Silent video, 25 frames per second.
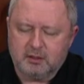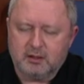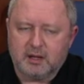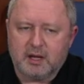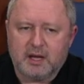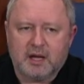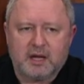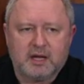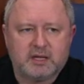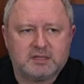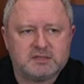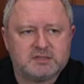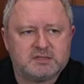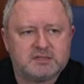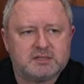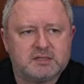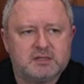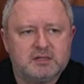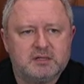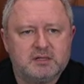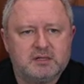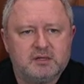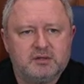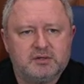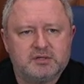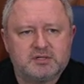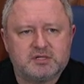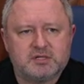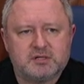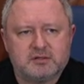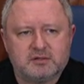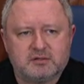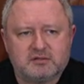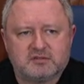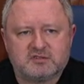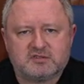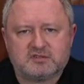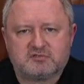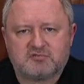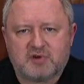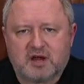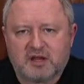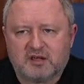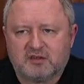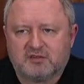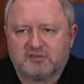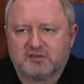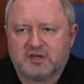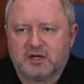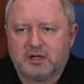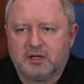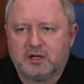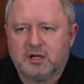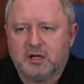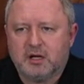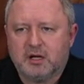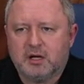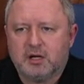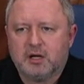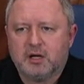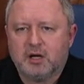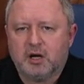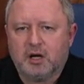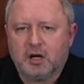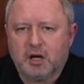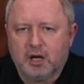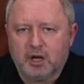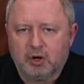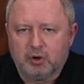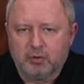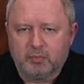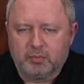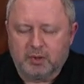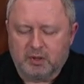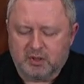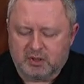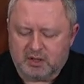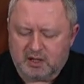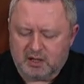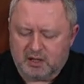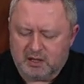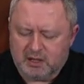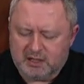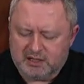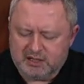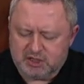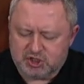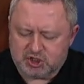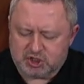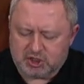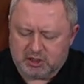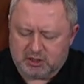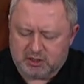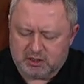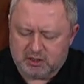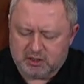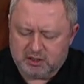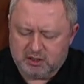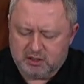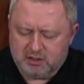and to strengthen global coalition